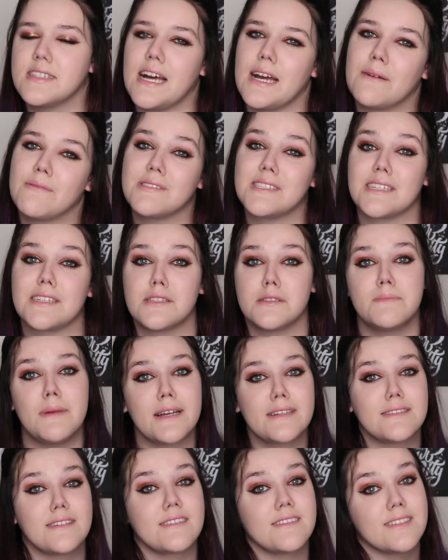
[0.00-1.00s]
I was
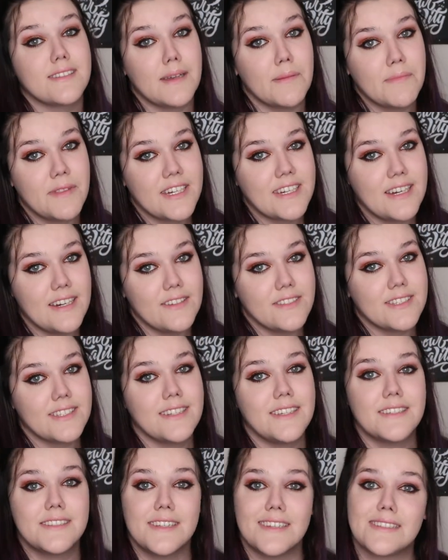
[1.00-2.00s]
expecting something else
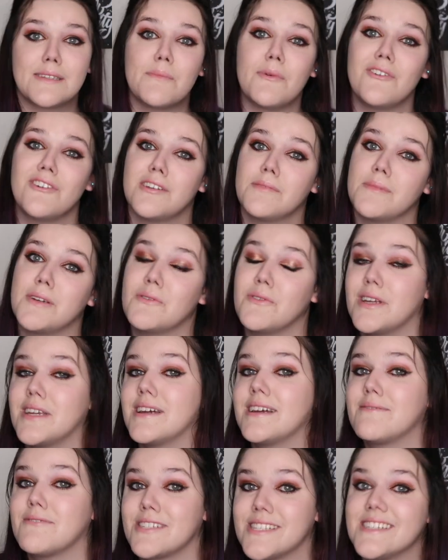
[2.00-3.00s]
and it disappointed me when
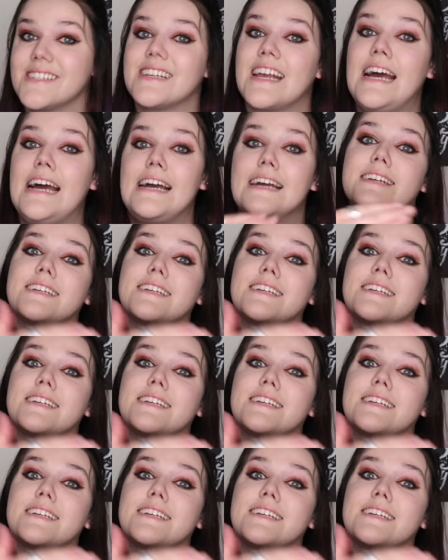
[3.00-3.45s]
I wasn't